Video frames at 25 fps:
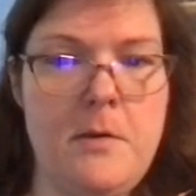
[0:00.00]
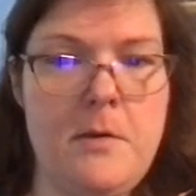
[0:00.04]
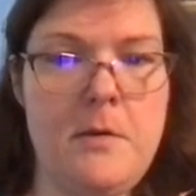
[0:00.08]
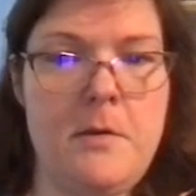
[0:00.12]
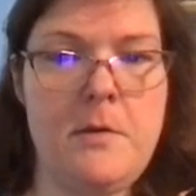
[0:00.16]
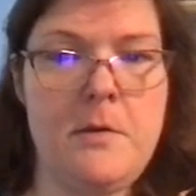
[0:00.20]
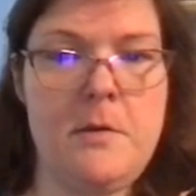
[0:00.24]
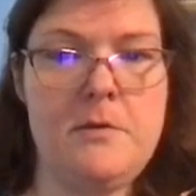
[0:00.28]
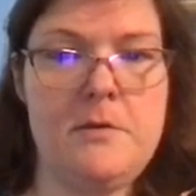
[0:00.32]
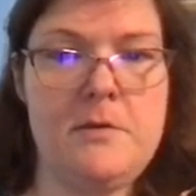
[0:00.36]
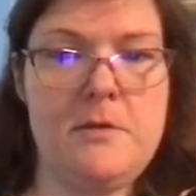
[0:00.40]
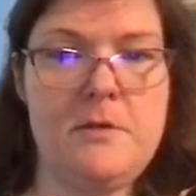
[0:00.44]

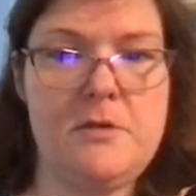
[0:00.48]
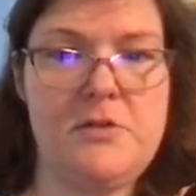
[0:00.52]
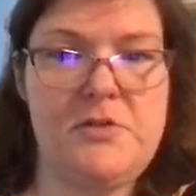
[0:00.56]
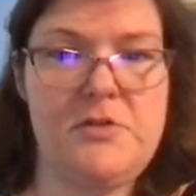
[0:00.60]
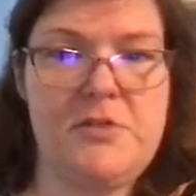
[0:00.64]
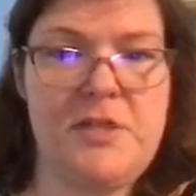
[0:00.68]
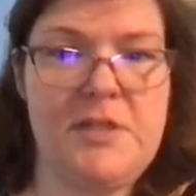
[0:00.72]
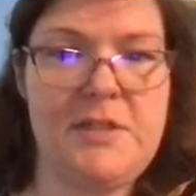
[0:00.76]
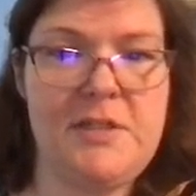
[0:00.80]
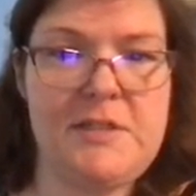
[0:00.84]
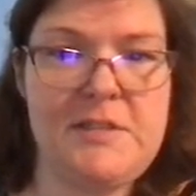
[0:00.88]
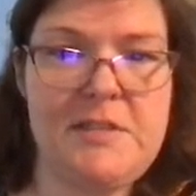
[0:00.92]
So there's
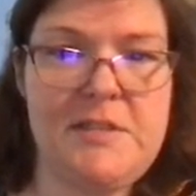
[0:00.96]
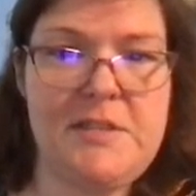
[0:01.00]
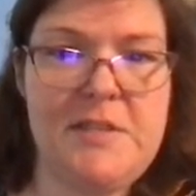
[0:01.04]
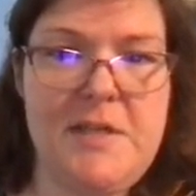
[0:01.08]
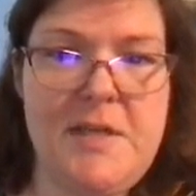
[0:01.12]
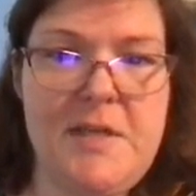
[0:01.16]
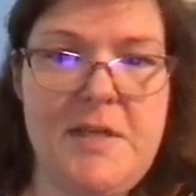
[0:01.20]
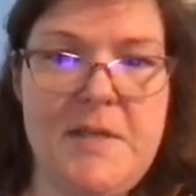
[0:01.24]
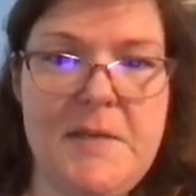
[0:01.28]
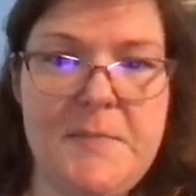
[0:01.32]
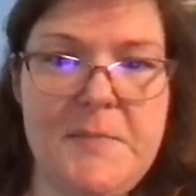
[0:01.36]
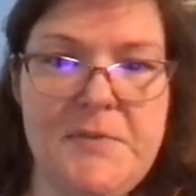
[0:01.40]
6
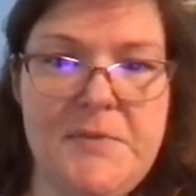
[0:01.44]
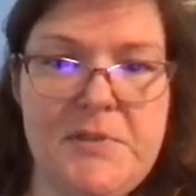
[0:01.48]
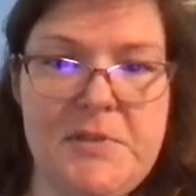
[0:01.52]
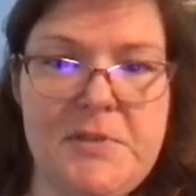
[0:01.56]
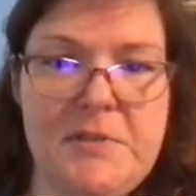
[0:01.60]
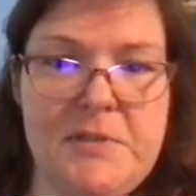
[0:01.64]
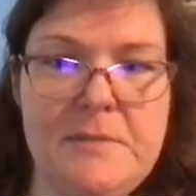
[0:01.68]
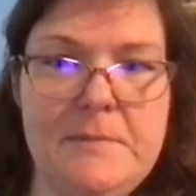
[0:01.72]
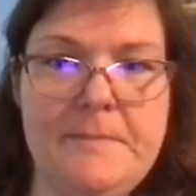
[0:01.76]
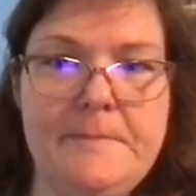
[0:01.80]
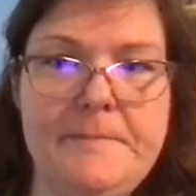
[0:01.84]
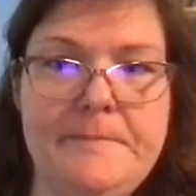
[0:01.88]

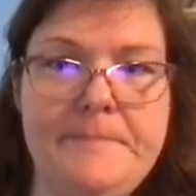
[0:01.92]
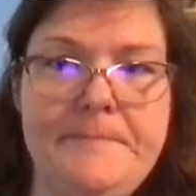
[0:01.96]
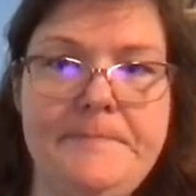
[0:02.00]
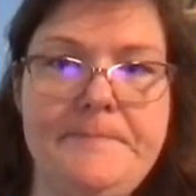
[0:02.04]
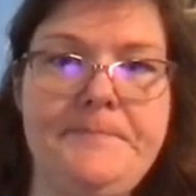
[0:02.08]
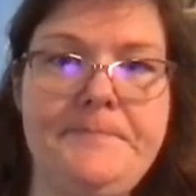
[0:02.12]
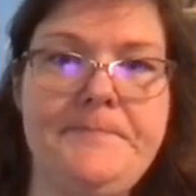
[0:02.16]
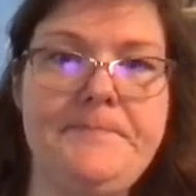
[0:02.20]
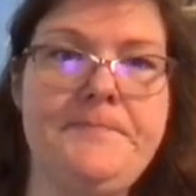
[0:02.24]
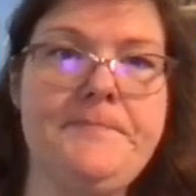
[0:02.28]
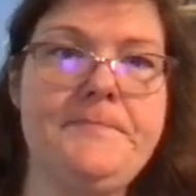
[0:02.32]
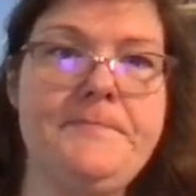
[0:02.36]
tips.
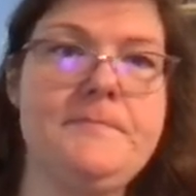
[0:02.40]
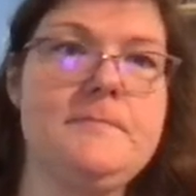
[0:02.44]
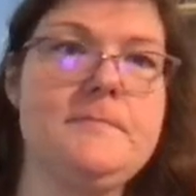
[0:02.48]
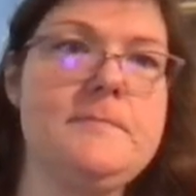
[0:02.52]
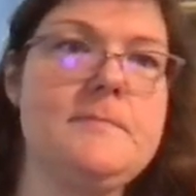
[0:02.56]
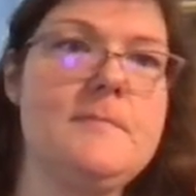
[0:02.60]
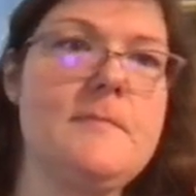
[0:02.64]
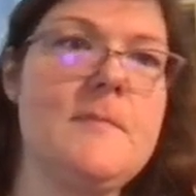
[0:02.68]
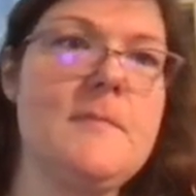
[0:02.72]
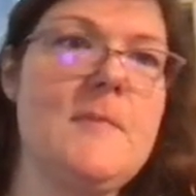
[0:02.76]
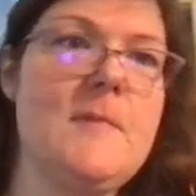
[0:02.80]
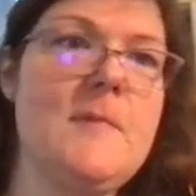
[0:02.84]

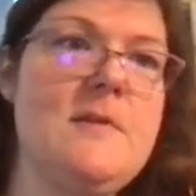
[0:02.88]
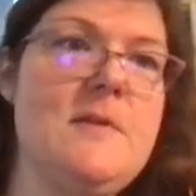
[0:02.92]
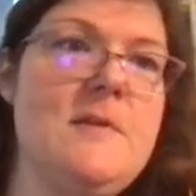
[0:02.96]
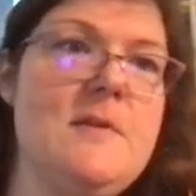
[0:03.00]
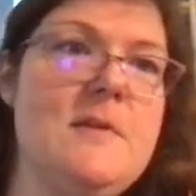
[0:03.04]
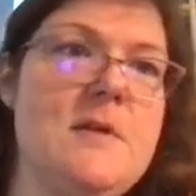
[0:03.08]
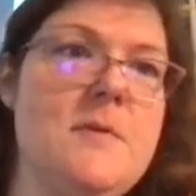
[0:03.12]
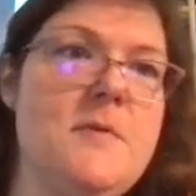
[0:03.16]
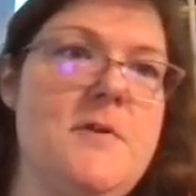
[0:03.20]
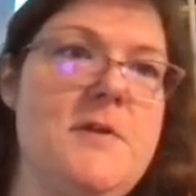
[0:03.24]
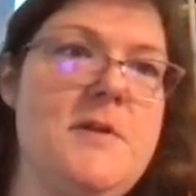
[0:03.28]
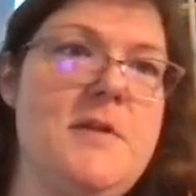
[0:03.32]
And then
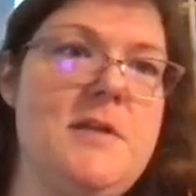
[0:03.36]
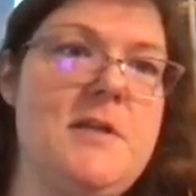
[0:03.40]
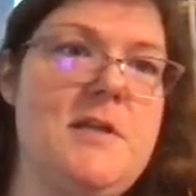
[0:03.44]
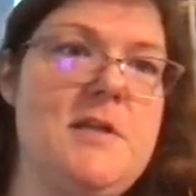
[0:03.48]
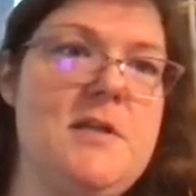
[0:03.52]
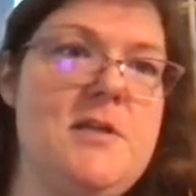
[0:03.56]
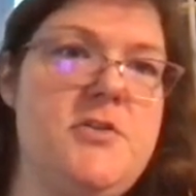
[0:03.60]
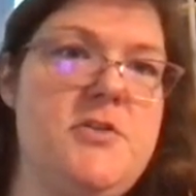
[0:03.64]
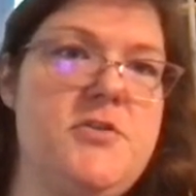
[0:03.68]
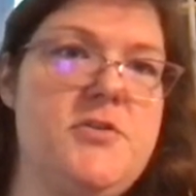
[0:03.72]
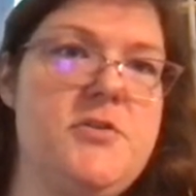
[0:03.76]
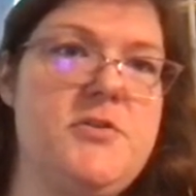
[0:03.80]
now we can
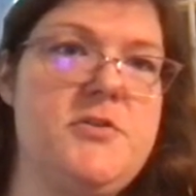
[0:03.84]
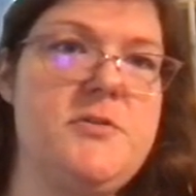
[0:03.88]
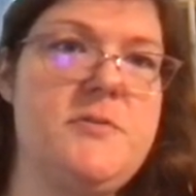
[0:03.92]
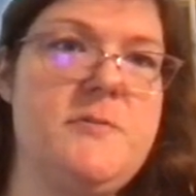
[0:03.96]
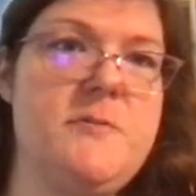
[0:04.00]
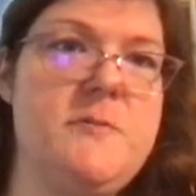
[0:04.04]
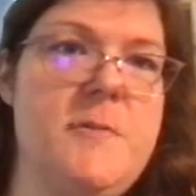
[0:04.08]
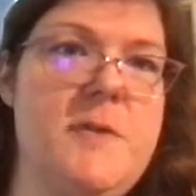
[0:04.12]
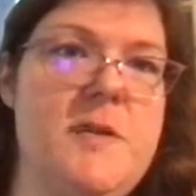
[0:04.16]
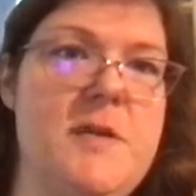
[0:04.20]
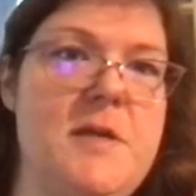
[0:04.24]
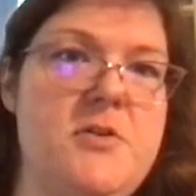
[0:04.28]
insert
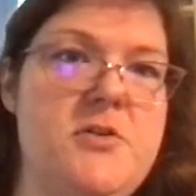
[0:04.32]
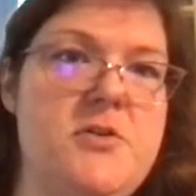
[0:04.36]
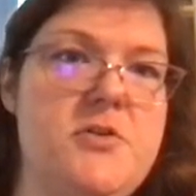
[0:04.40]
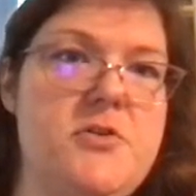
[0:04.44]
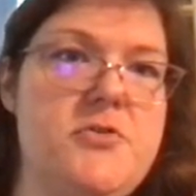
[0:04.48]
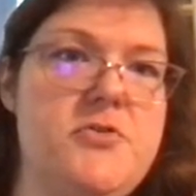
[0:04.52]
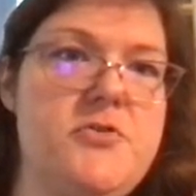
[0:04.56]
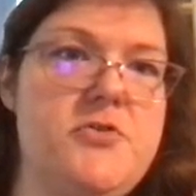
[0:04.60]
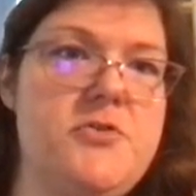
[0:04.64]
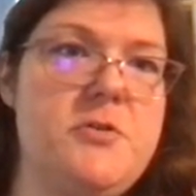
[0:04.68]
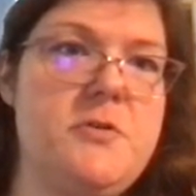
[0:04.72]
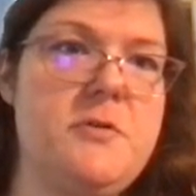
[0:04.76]
some
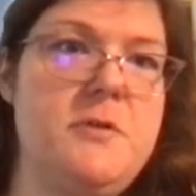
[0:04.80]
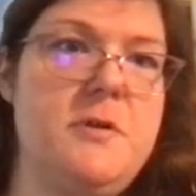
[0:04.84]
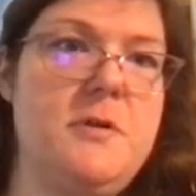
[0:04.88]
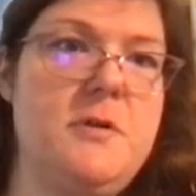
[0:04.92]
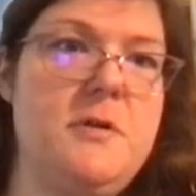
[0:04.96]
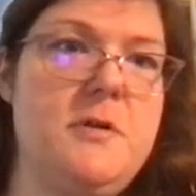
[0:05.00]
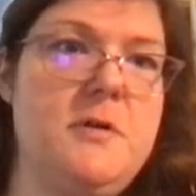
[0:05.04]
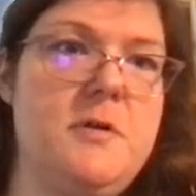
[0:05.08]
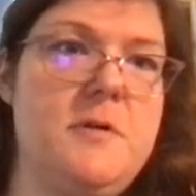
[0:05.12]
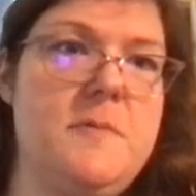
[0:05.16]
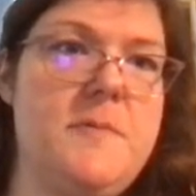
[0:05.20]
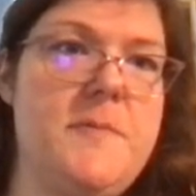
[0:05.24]
pictures. So then
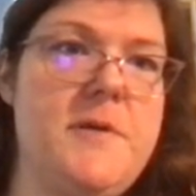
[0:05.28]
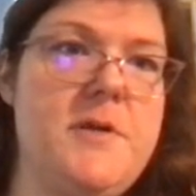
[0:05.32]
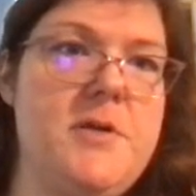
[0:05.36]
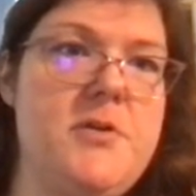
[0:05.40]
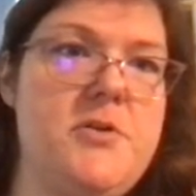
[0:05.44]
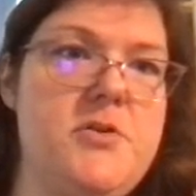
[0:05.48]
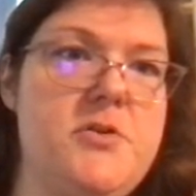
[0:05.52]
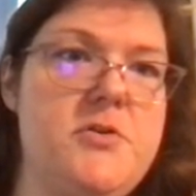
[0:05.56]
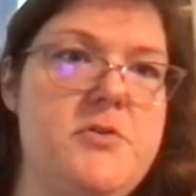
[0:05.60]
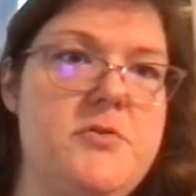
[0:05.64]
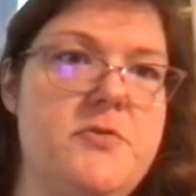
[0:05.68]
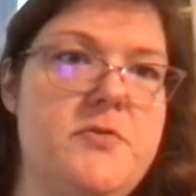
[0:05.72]
go to
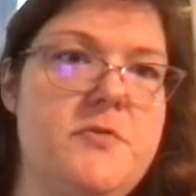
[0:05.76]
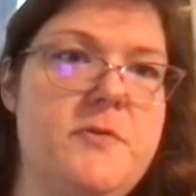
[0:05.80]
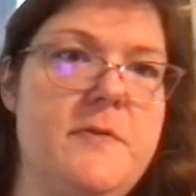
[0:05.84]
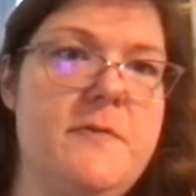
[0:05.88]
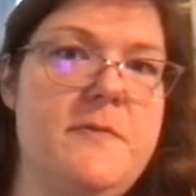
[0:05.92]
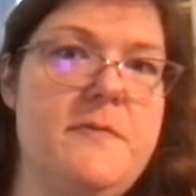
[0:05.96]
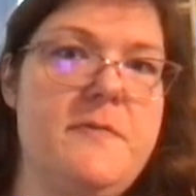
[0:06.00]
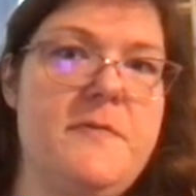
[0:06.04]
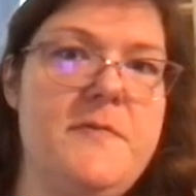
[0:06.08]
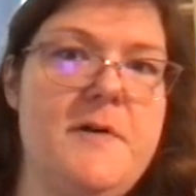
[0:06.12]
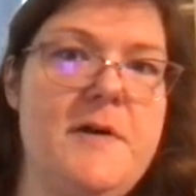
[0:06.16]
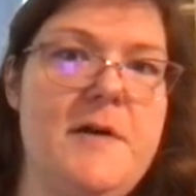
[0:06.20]
pictures
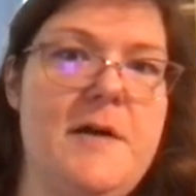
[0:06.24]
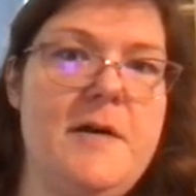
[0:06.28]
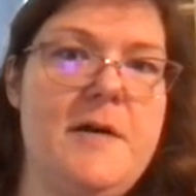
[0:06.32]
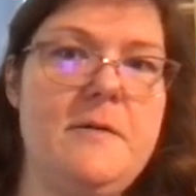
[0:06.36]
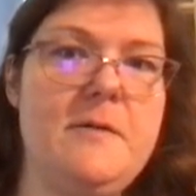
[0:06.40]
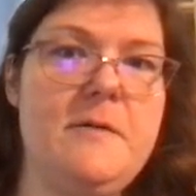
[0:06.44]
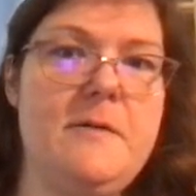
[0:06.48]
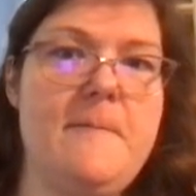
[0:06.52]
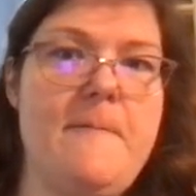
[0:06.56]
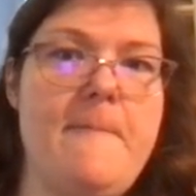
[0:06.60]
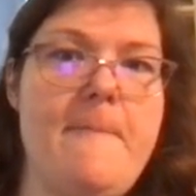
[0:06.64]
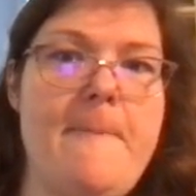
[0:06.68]
from
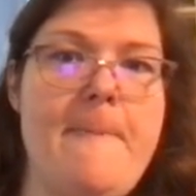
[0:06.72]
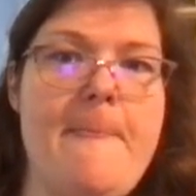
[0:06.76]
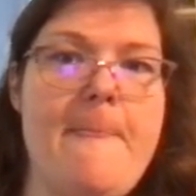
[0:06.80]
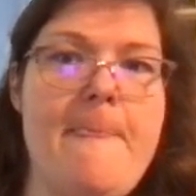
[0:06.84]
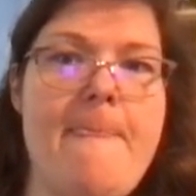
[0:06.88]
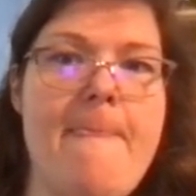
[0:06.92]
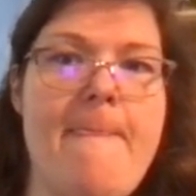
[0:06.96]
file.